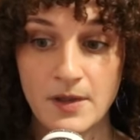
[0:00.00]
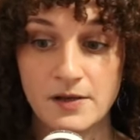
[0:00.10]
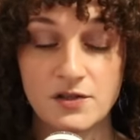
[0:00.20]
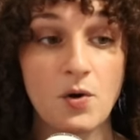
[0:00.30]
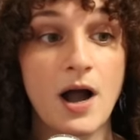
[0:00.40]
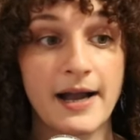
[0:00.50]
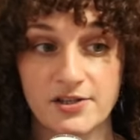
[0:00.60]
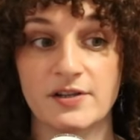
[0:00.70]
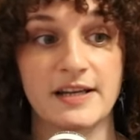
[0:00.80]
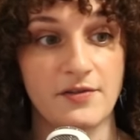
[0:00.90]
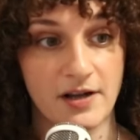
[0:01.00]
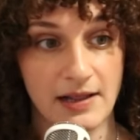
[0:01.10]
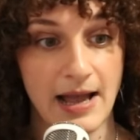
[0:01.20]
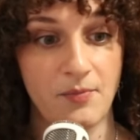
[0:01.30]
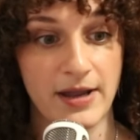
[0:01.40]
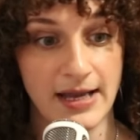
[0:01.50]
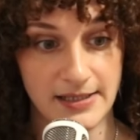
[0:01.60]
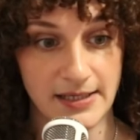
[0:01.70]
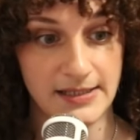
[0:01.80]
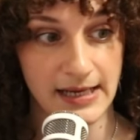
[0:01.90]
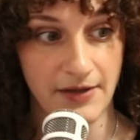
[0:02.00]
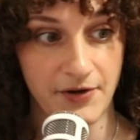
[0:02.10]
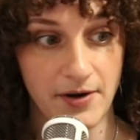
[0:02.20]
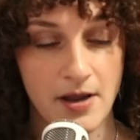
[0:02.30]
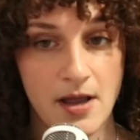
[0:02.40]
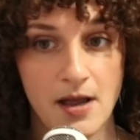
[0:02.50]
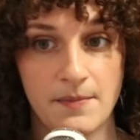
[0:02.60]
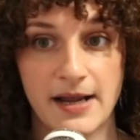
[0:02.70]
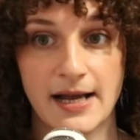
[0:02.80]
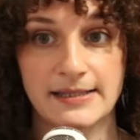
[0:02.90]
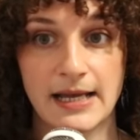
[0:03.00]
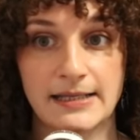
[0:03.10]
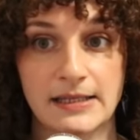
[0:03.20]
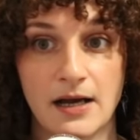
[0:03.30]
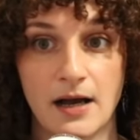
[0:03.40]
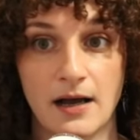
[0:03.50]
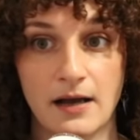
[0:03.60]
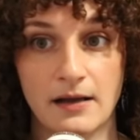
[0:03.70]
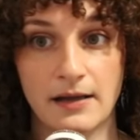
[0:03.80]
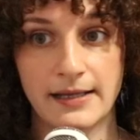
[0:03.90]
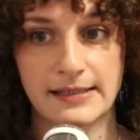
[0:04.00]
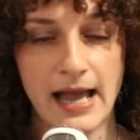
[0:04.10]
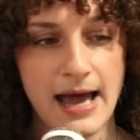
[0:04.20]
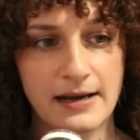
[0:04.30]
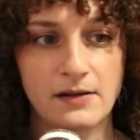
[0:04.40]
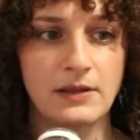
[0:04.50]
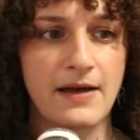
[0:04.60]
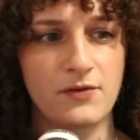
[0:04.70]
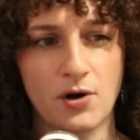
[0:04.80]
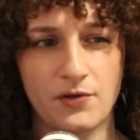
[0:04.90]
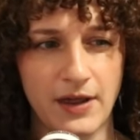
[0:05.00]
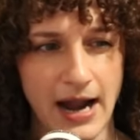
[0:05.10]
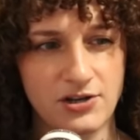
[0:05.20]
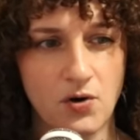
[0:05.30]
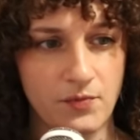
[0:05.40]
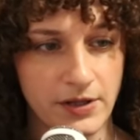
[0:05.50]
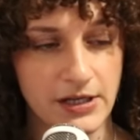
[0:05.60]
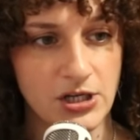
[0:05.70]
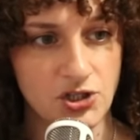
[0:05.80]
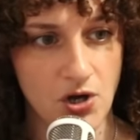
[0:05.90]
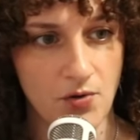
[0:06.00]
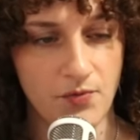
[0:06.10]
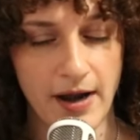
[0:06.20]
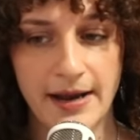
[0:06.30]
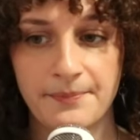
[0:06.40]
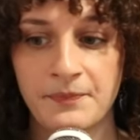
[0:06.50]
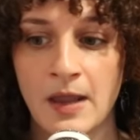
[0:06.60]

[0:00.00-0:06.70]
So I took down the collab we had done together because it's at a level that I don't really condone, right?